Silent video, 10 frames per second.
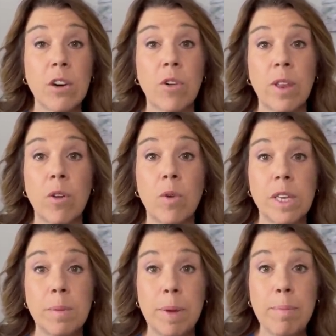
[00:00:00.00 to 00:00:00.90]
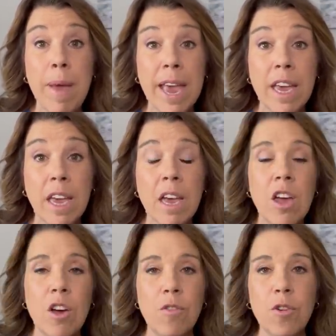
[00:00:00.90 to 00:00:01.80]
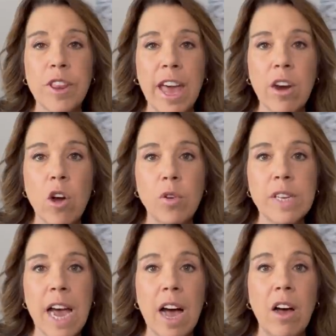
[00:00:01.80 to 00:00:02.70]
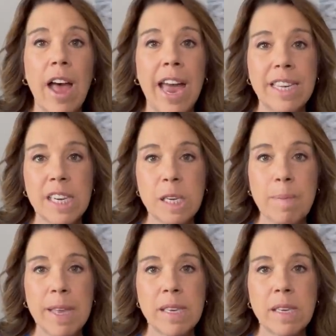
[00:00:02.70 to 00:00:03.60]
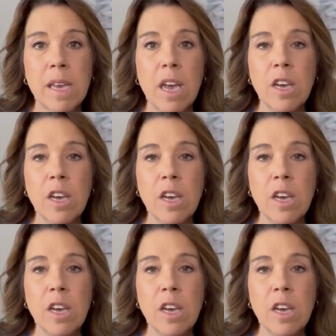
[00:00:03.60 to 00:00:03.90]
Or are they going to be paying for that hotel and expenses?